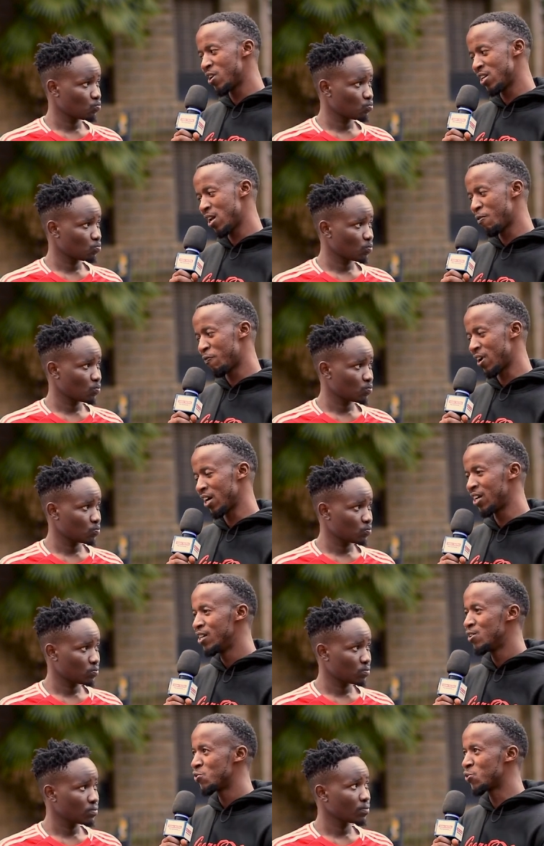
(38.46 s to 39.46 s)
Speaker 1: ni red flag.
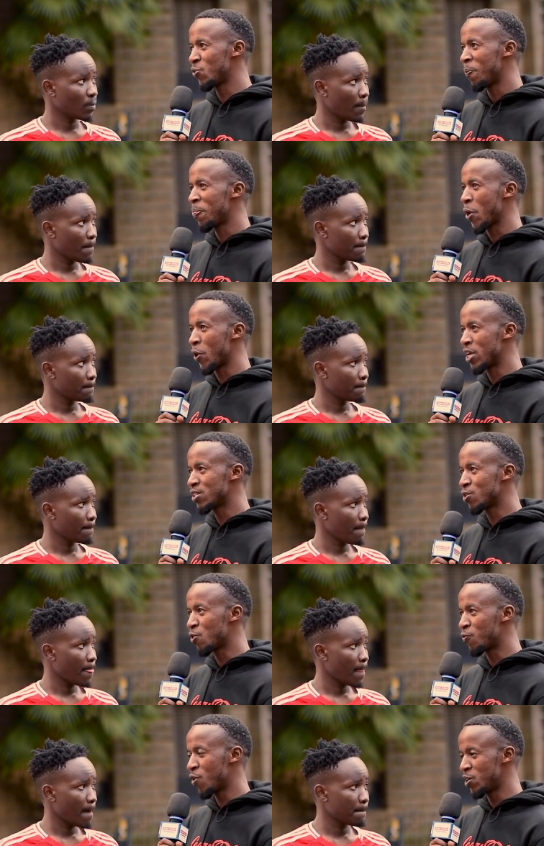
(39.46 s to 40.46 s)
So on a
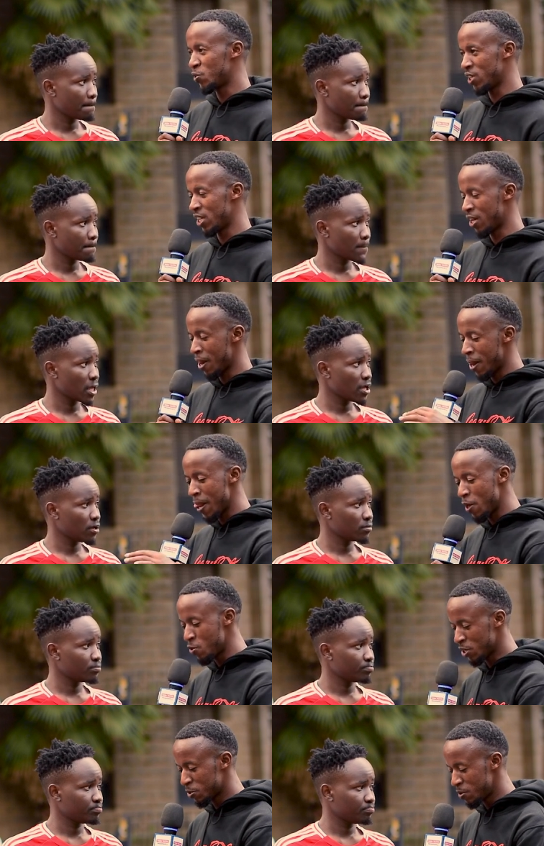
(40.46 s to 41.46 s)
scale of 1 to 10,
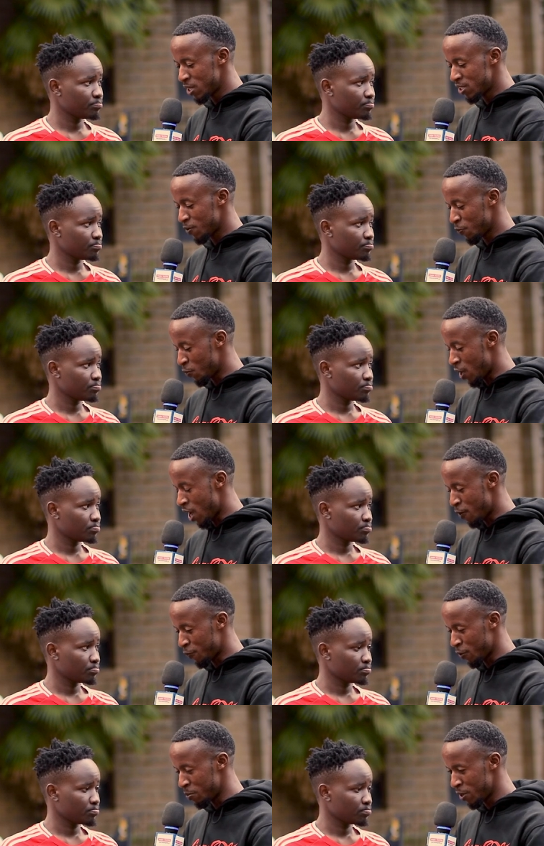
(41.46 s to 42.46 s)
you experience
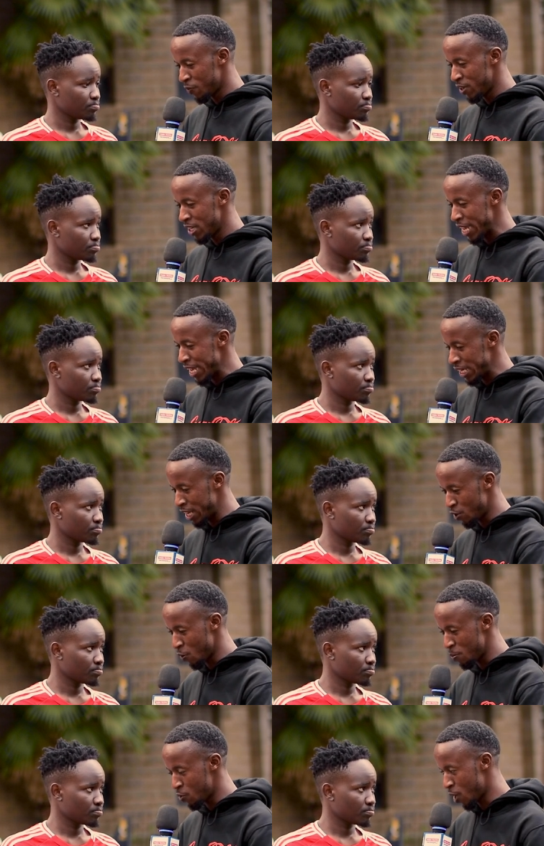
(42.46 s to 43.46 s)
from living in
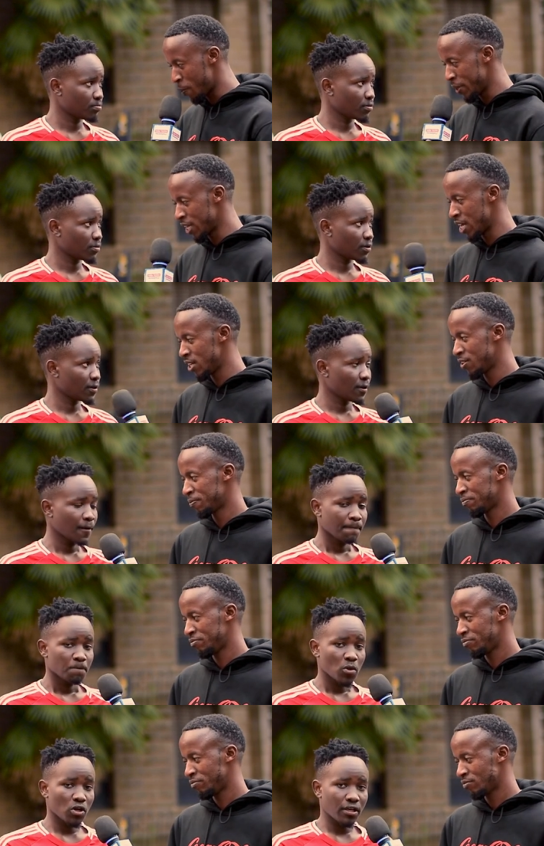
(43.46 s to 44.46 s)
Nairobi unapega.
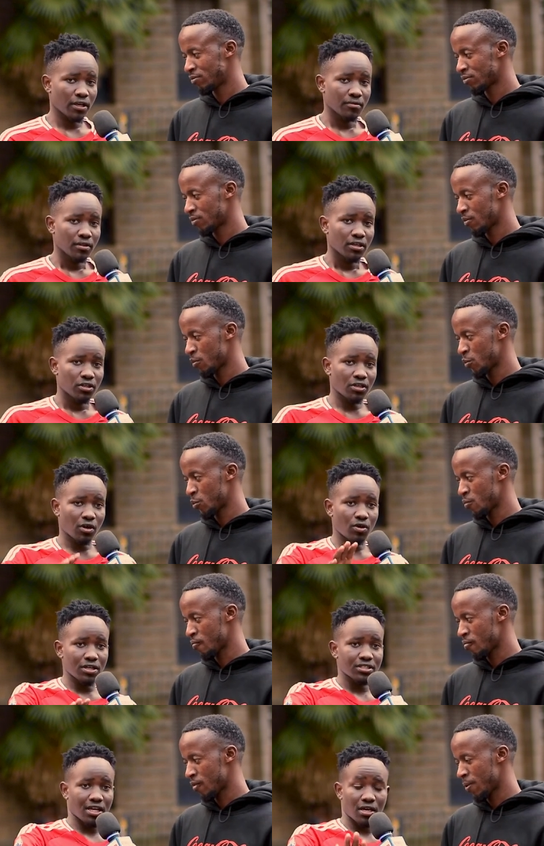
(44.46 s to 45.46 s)
Speaker 2: Okay, kitu ya
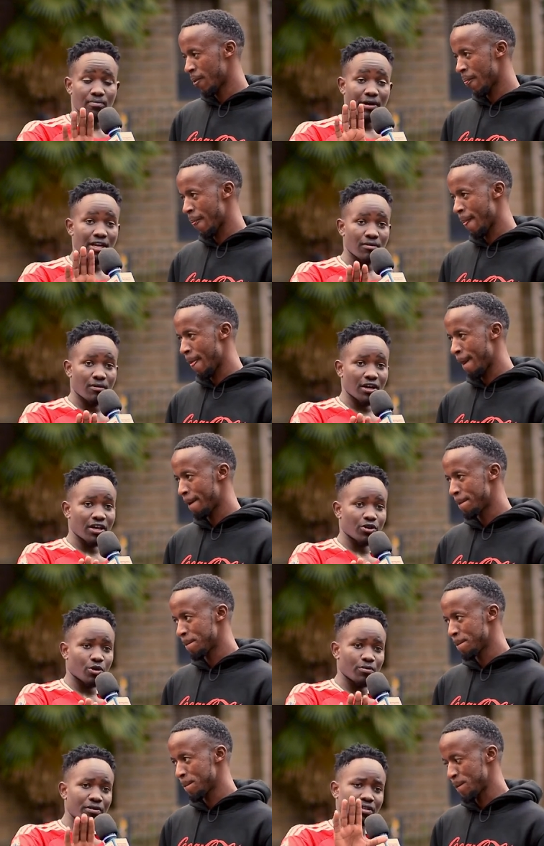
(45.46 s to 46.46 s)
kwanza madam wa
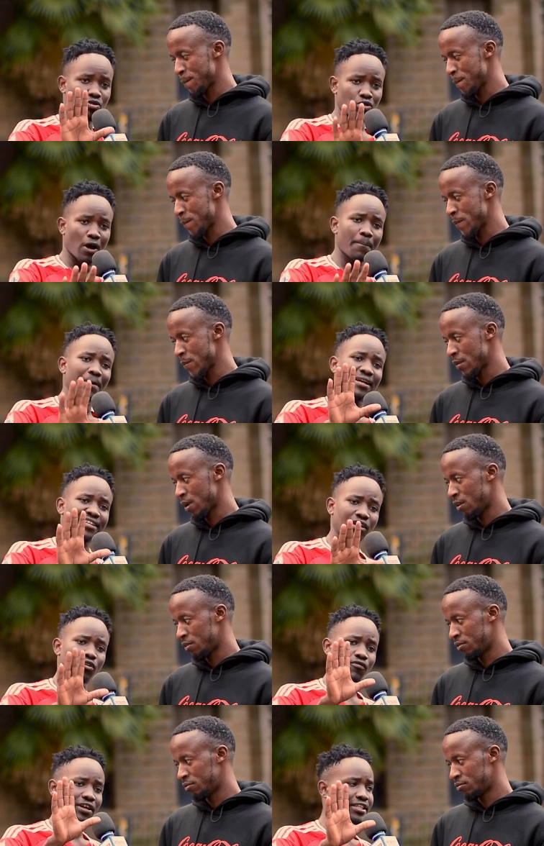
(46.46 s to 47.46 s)
Nairobi tunapea
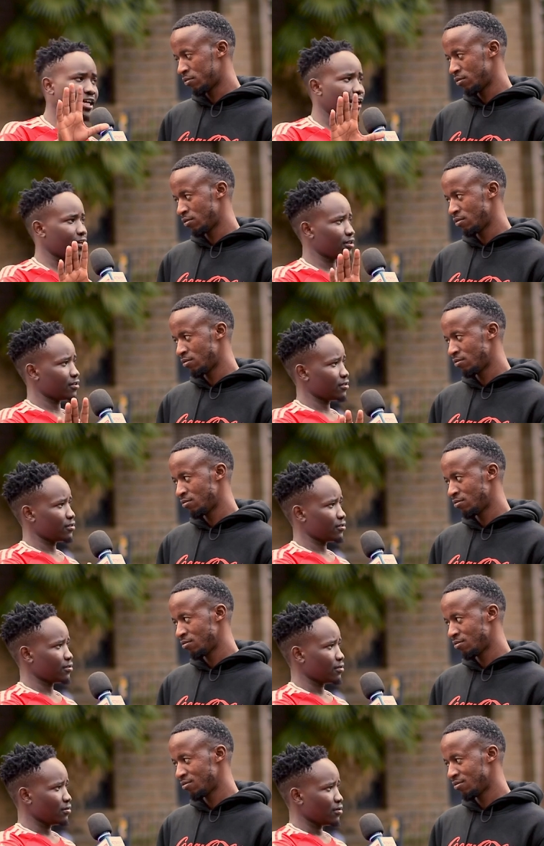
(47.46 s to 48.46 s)
10/10.
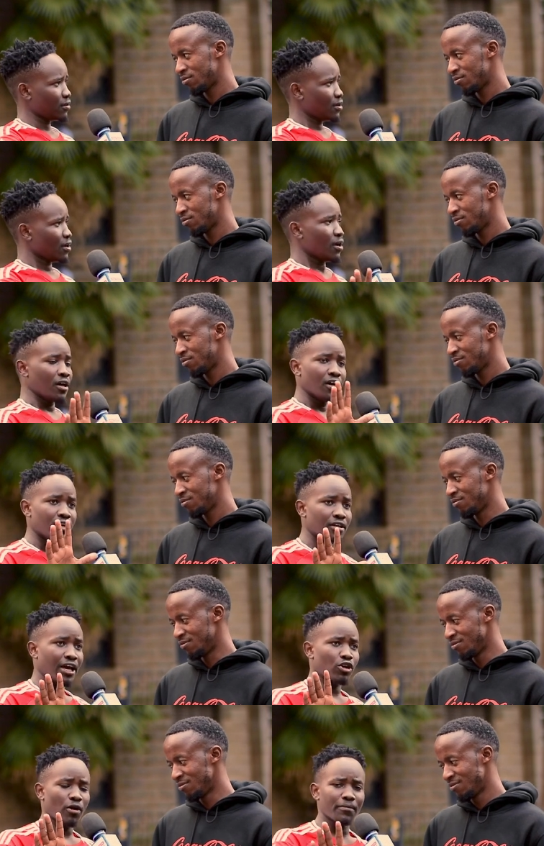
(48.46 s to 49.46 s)

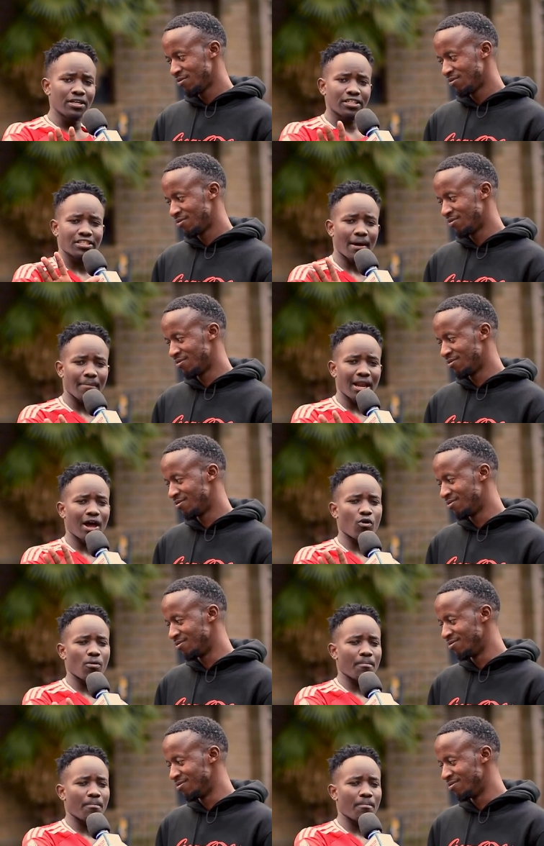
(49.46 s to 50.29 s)
Nairobi ni shamba la